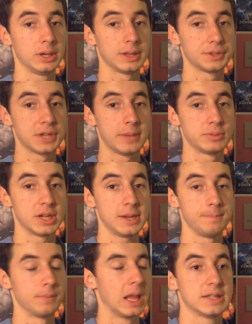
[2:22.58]
at the same
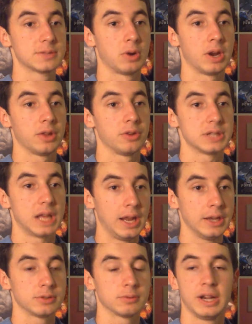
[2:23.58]
time. It's one of those
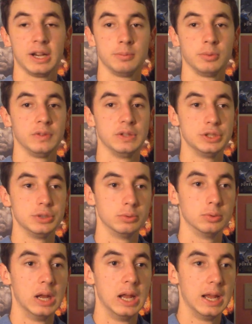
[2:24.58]
underrated movies
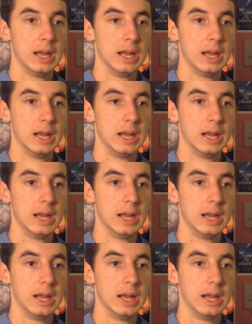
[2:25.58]
you'll